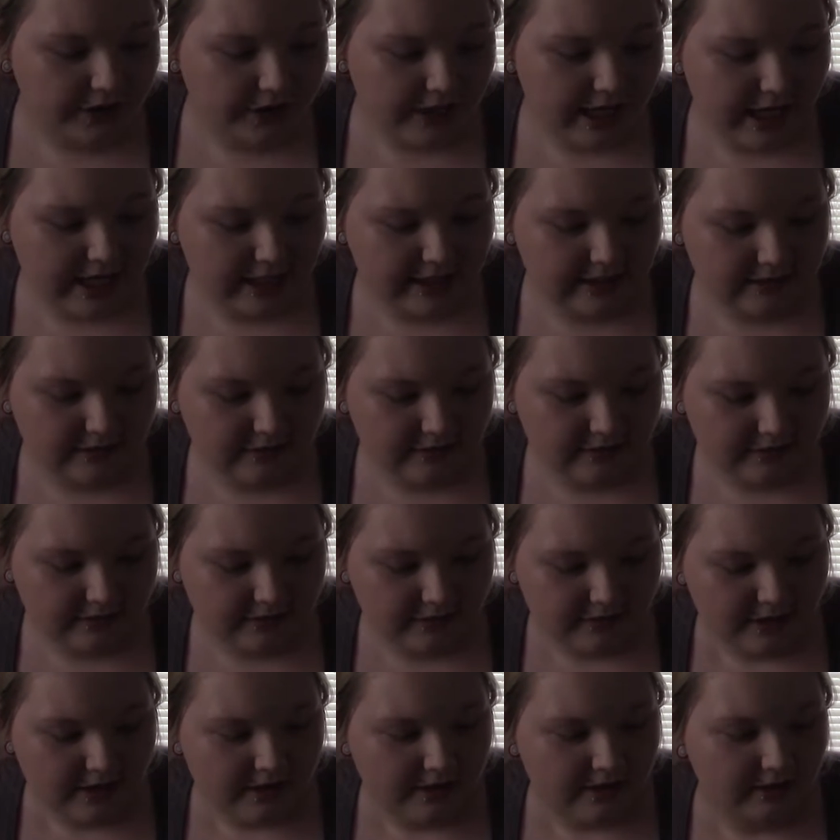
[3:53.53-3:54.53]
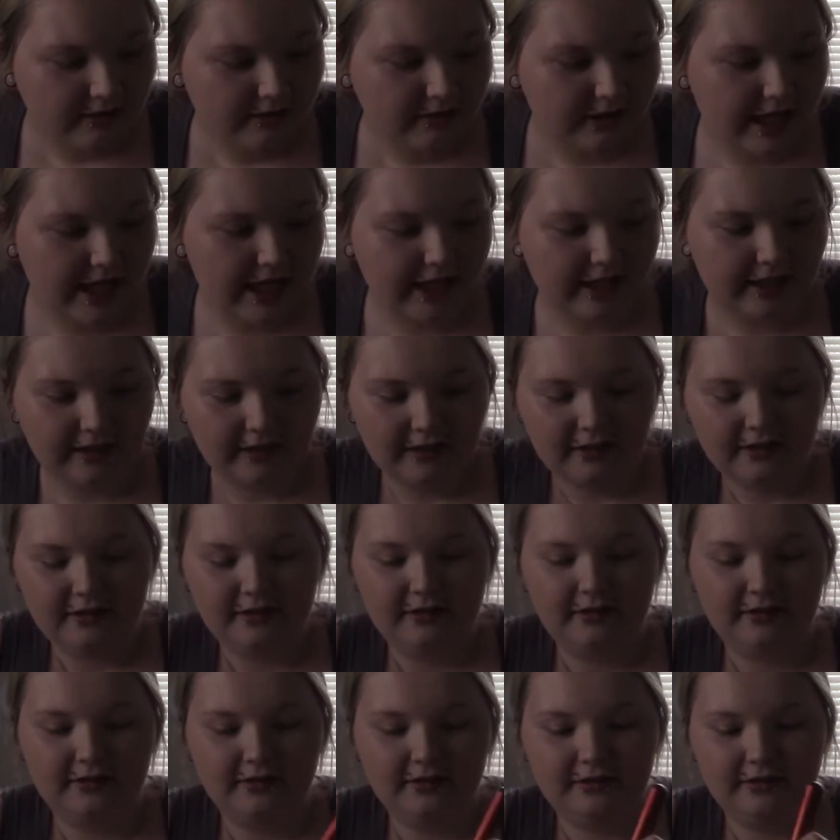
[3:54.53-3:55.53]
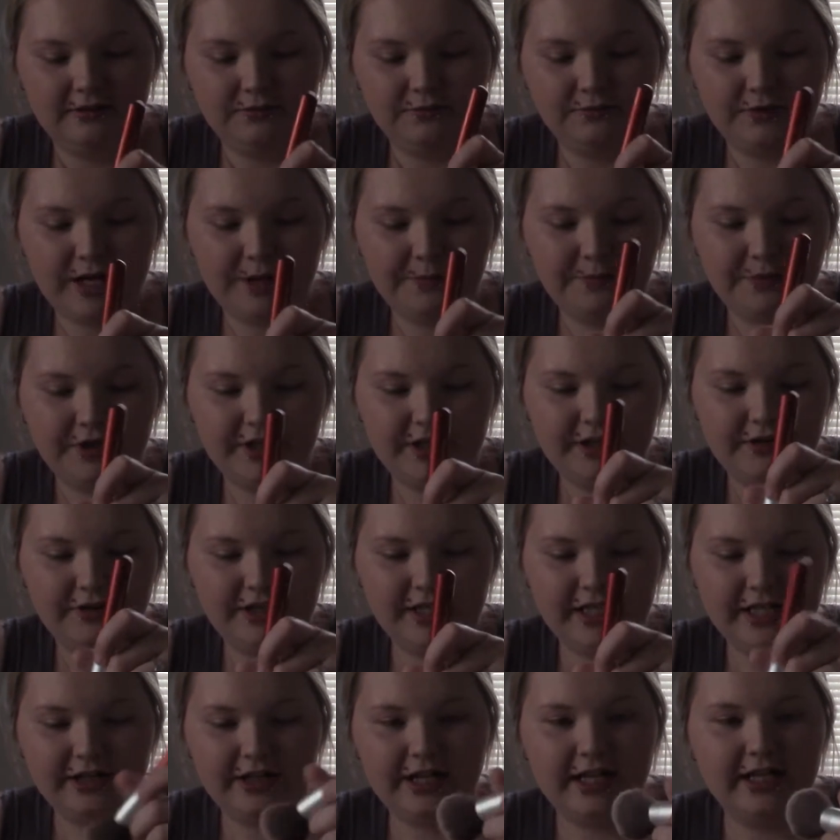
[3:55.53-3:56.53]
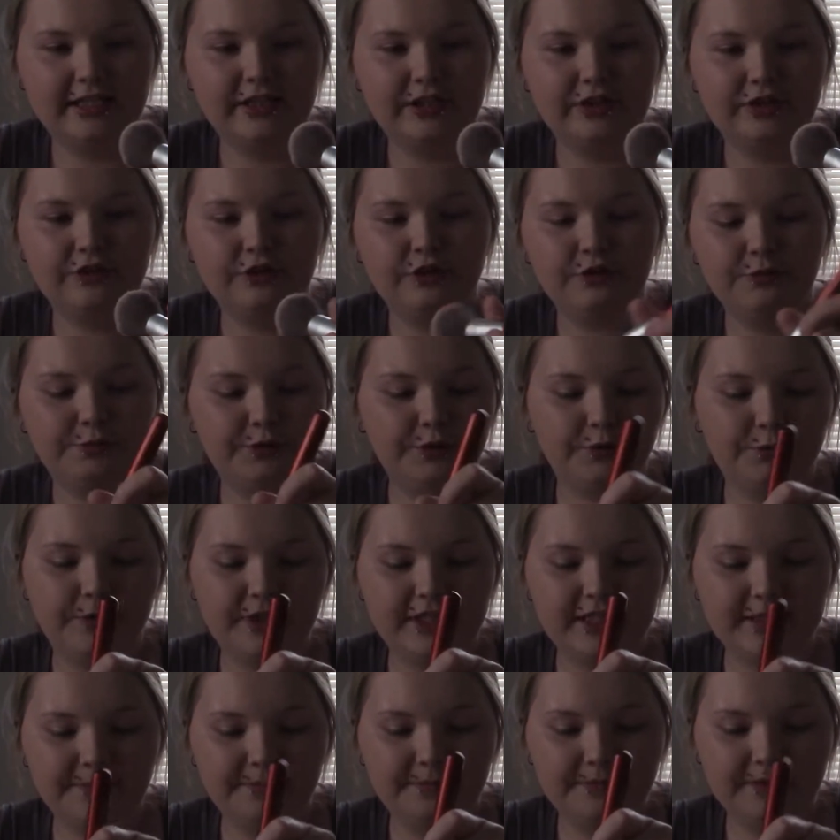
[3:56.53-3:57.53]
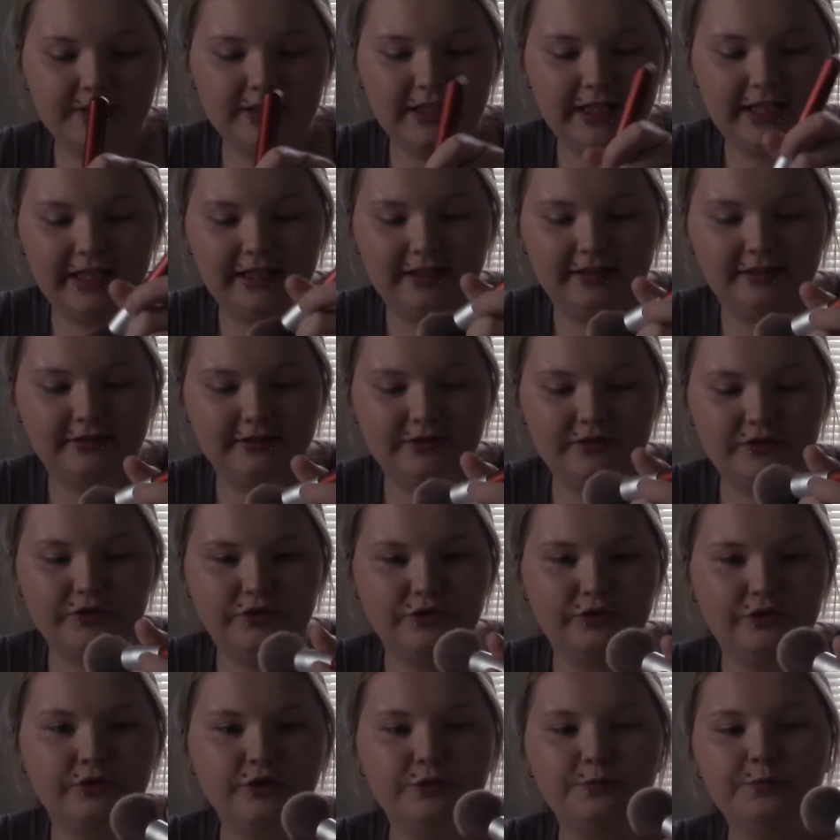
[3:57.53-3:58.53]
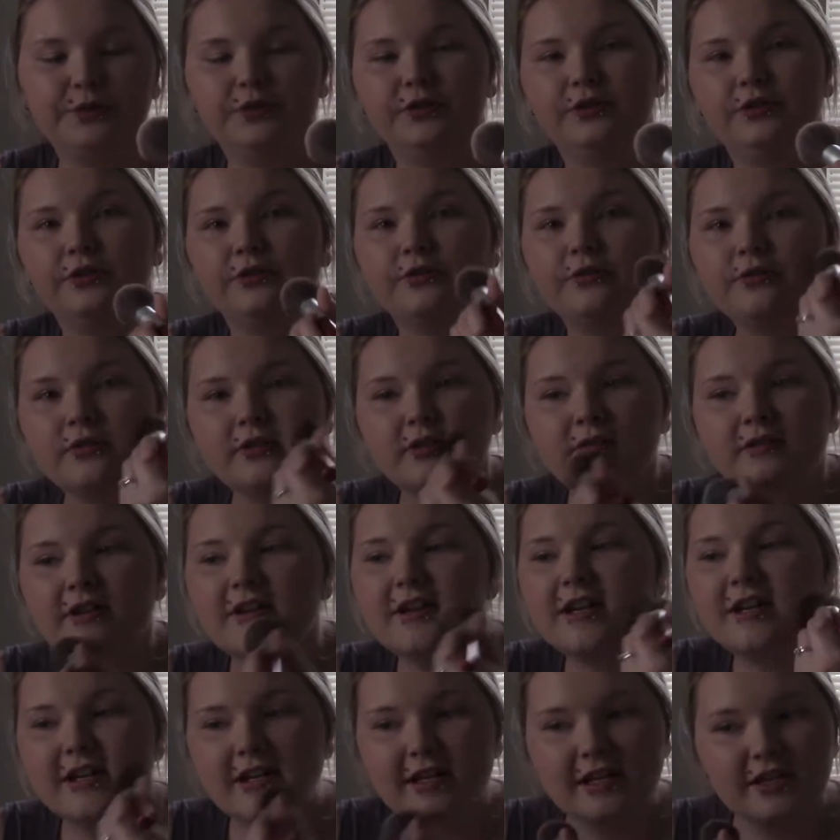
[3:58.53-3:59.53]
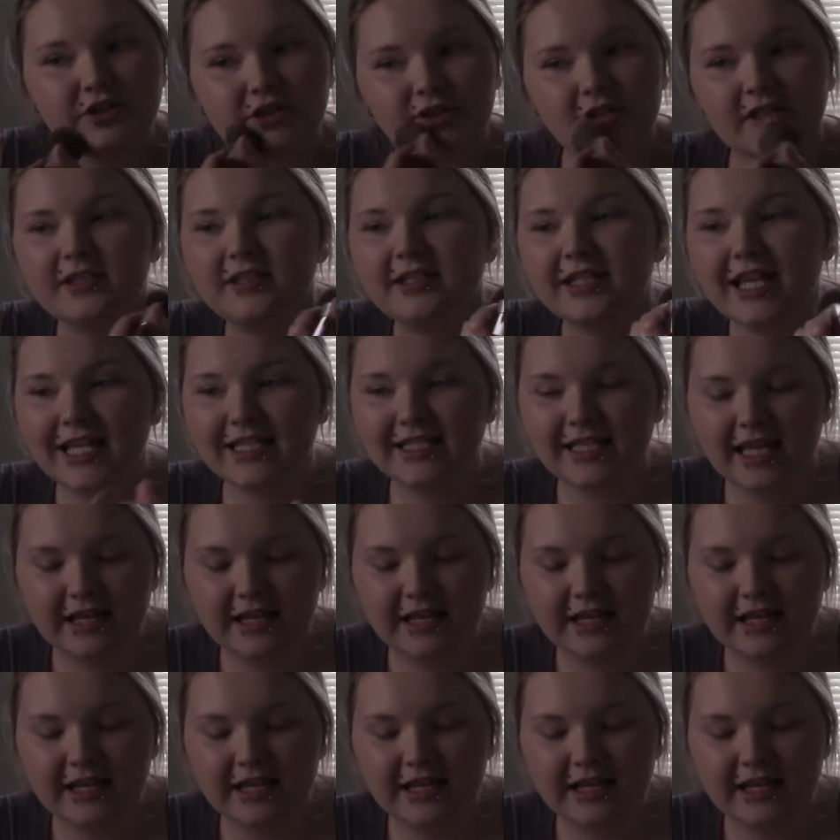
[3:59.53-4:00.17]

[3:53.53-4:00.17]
It's like, when I put it on here, it's super super loose, and it just sets